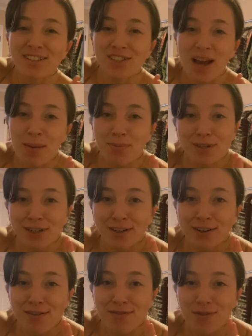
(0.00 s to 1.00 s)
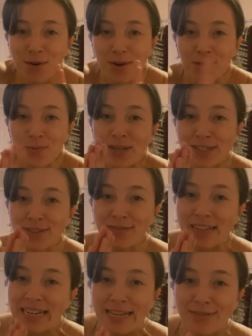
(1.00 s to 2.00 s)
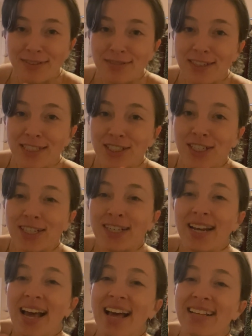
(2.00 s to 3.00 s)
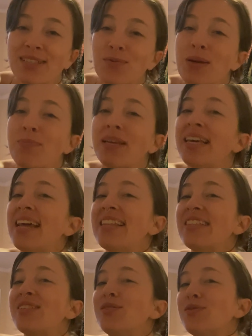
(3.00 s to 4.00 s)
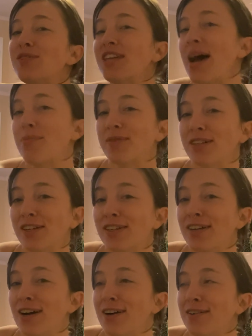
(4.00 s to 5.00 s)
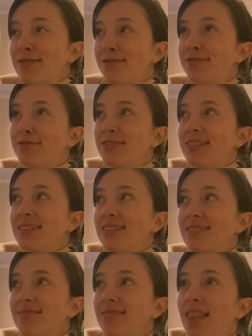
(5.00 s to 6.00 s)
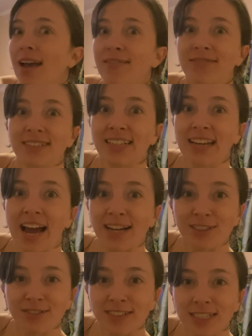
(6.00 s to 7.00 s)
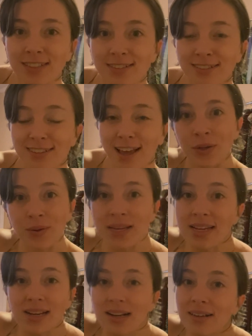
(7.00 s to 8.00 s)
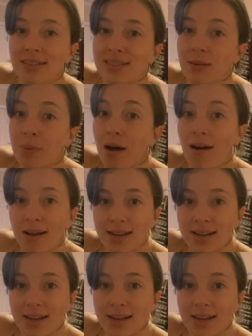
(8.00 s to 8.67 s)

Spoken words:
chapter for the winter van life adventure as we begin the new chapter of life in Asheville. The new year is upon